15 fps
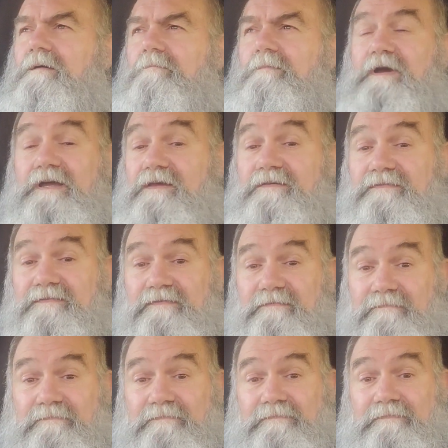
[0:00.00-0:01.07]
because
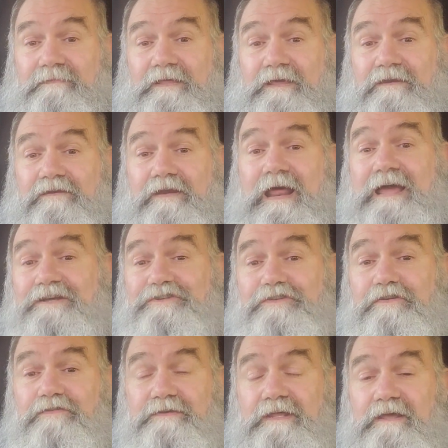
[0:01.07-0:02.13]
the
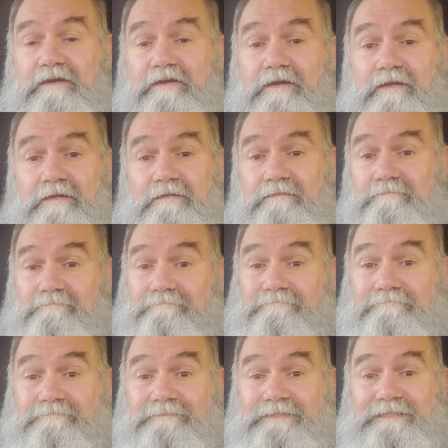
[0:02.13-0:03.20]
international dealer
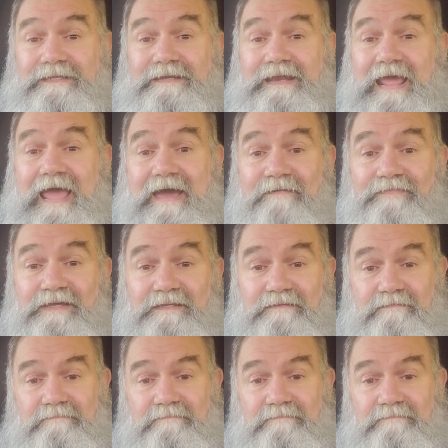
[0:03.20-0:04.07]
didn't have it.